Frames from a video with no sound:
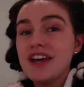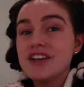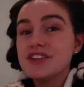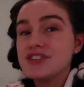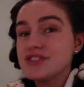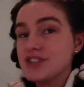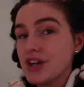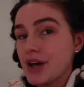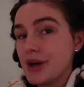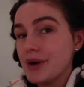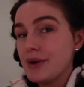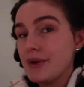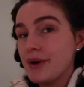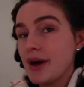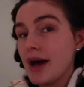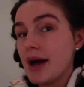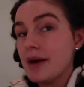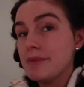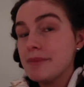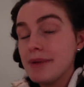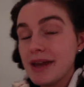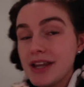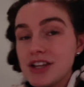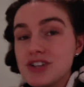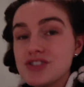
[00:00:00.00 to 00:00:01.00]
So
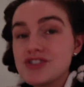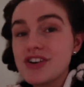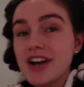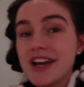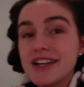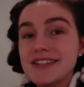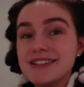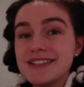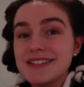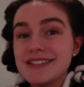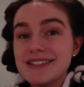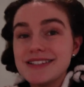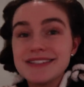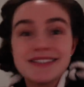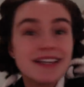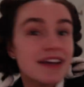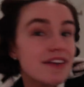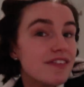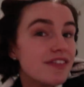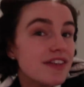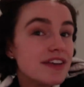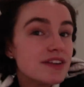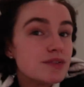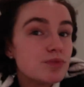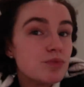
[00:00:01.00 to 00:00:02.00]
I'm interested to see
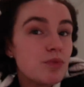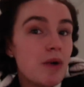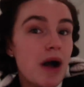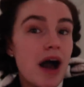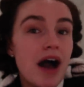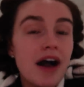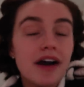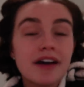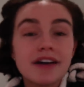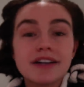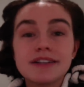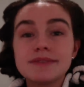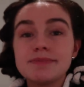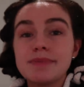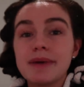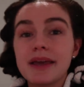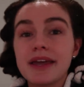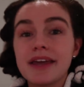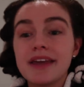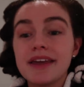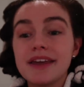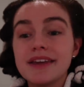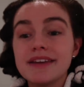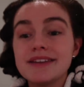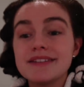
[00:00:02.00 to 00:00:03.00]
if this works,
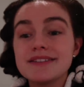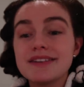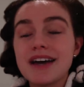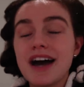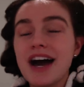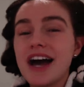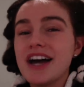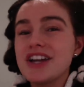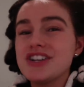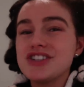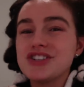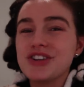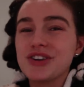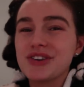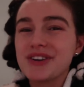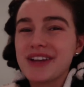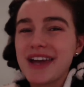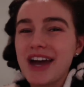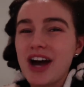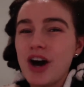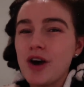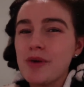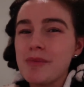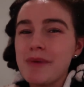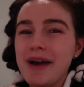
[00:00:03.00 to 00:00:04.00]
because I actually don't
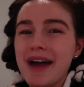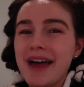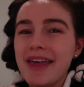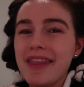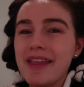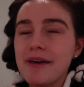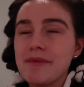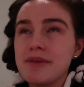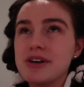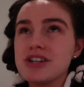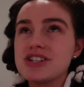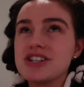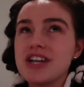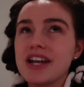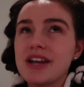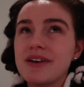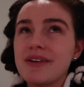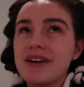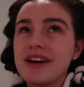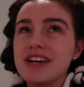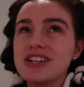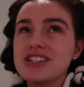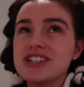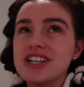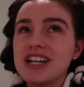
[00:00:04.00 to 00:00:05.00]
curl my hair that much
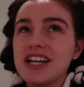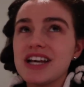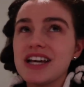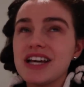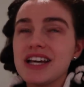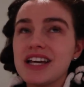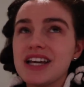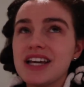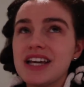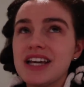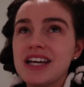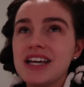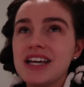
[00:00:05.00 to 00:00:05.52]
anyway, actually,